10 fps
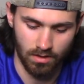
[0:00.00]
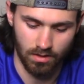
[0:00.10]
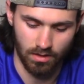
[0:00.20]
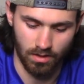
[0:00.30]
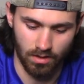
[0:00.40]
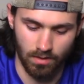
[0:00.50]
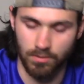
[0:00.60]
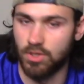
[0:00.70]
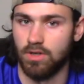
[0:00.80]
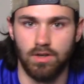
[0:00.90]
And I'm
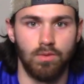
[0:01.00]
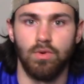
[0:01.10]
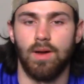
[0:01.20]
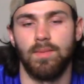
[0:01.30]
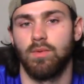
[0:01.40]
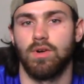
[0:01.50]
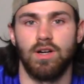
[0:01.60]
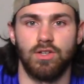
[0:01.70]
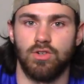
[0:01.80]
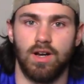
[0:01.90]
sure, we're
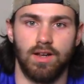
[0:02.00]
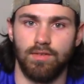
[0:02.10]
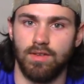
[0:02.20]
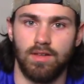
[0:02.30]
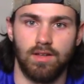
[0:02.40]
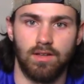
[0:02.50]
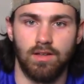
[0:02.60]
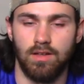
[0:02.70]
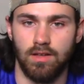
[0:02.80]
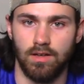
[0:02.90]
going to try everything,
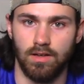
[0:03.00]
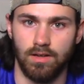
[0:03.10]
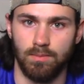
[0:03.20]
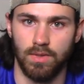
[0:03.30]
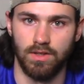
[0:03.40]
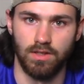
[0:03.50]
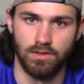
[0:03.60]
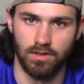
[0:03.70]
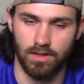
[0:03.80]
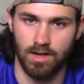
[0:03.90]
but
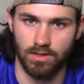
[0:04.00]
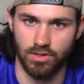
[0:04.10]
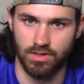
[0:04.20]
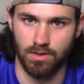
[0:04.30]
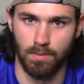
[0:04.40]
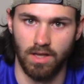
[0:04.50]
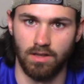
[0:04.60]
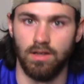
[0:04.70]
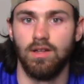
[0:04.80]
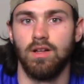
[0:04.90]
these are kind of just the
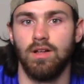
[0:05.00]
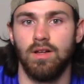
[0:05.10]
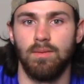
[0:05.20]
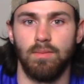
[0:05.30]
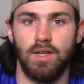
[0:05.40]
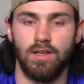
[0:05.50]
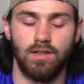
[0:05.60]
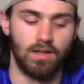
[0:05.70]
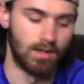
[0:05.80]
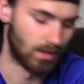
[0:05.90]
main
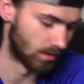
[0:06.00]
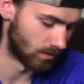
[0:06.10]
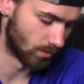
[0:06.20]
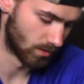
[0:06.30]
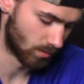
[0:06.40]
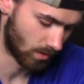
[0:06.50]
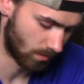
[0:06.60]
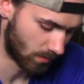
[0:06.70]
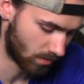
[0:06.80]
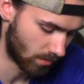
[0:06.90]
lures we're
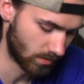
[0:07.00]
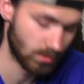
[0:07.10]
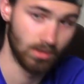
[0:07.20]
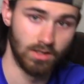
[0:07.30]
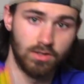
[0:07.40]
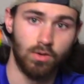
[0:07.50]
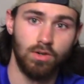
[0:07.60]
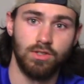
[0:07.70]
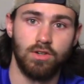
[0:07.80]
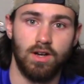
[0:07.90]
going to be throwing. So this
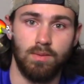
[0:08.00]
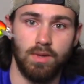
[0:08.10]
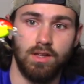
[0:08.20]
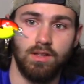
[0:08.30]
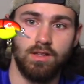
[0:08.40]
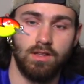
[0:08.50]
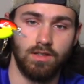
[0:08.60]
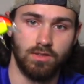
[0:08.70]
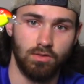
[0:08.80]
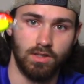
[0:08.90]
orange crankbait
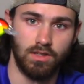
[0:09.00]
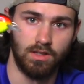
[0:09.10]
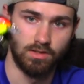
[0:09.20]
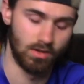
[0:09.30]
is a really nice